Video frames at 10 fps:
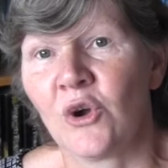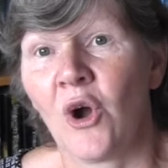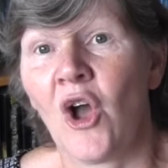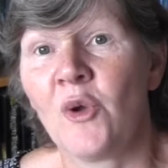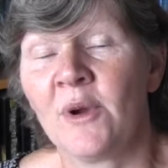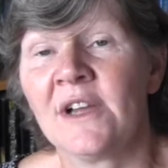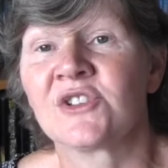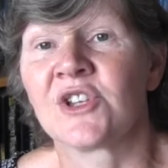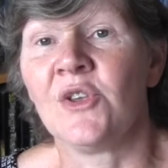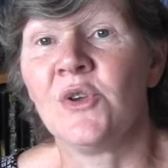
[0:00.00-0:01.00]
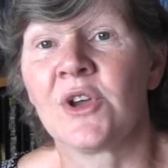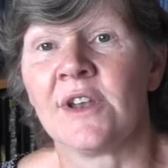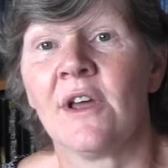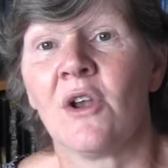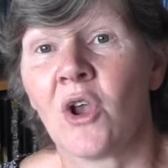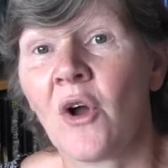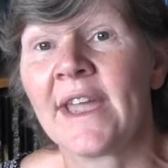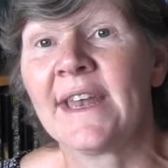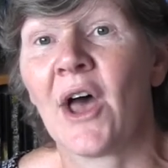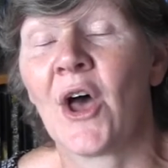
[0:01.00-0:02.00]
your homework so you can log
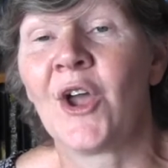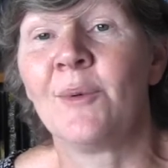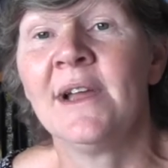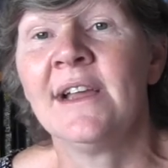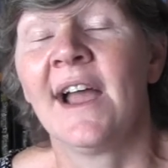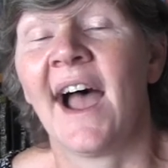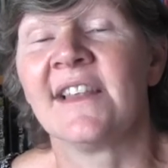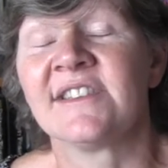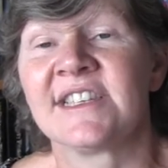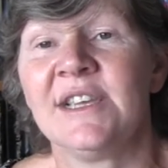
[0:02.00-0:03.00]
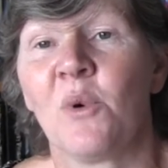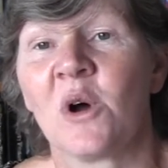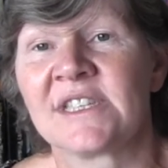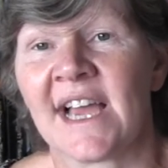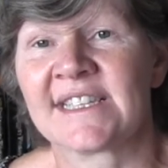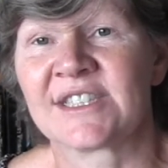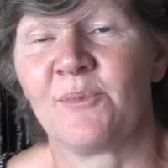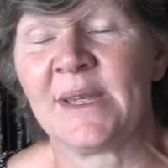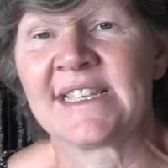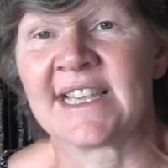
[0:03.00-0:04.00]
in at home and see what tasks
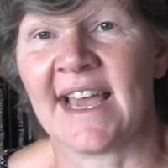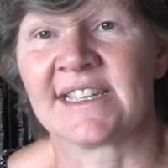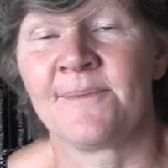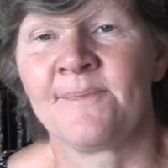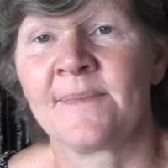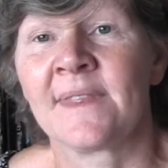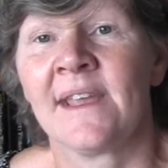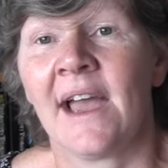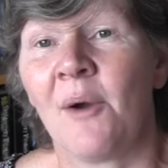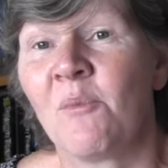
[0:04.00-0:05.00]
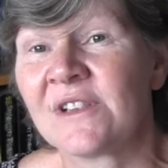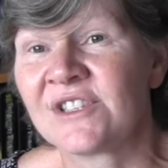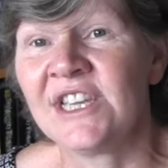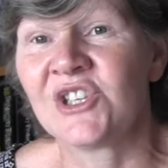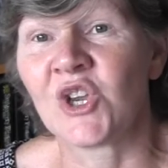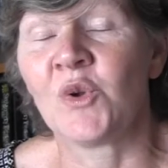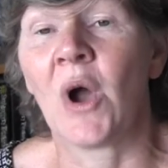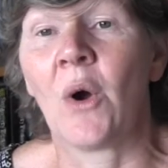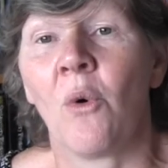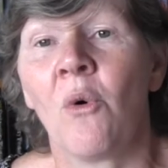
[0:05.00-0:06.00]
have been set. And we'll teach
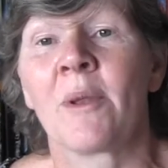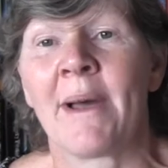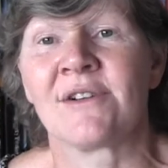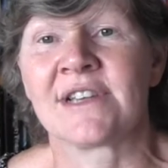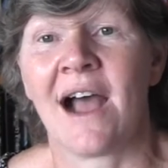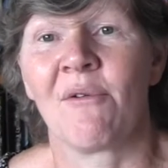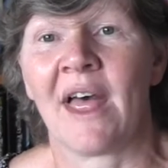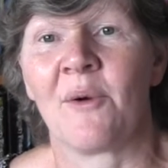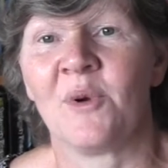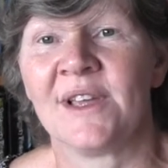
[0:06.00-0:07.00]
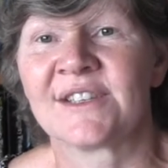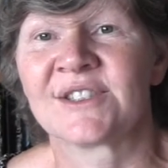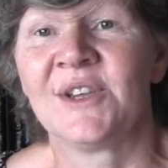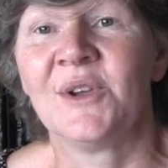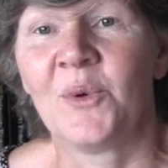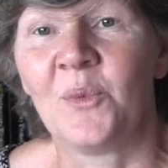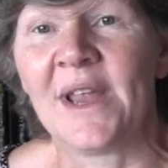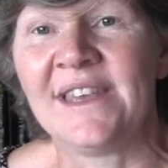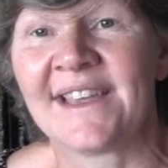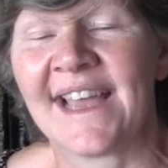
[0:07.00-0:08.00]
you all about how that works
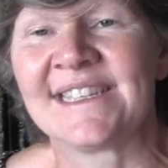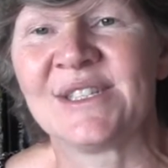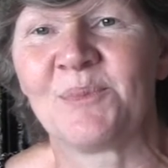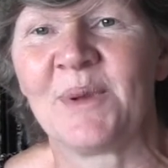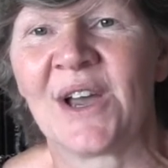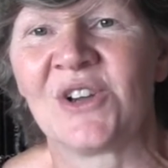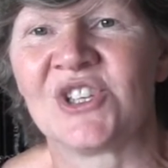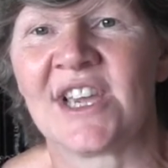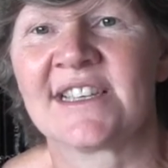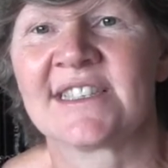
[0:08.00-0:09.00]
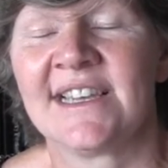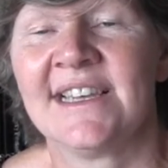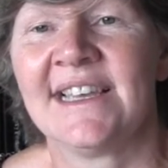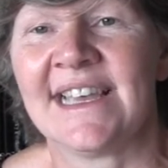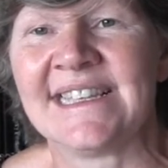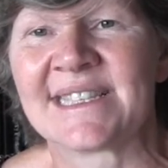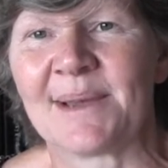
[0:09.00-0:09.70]
when you get into BRGS in